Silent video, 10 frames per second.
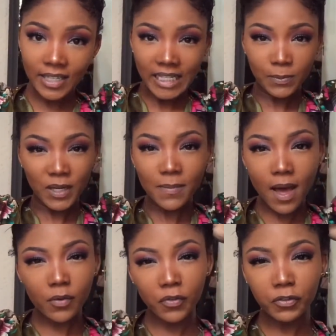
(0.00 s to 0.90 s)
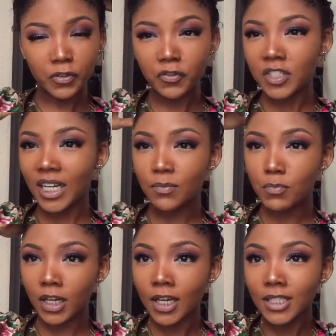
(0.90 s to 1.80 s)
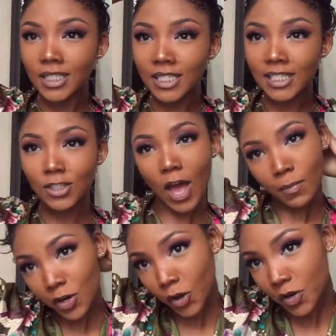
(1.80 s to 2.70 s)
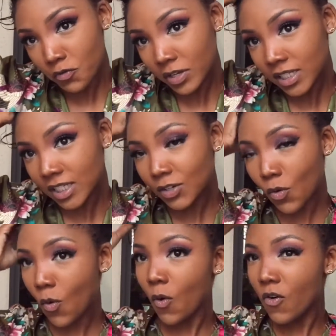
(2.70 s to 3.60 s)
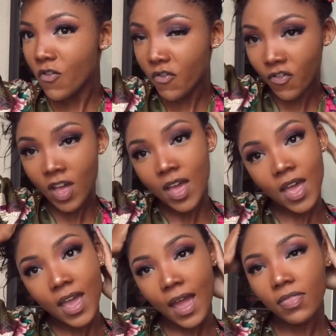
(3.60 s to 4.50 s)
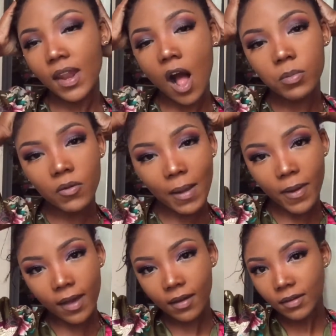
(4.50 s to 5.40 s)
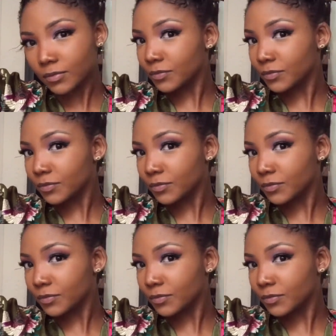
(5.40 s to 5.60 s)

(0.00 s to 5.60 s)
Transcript: It's been about 15 minutes. So I'm gonna go and rinse it off and then I'll be right back.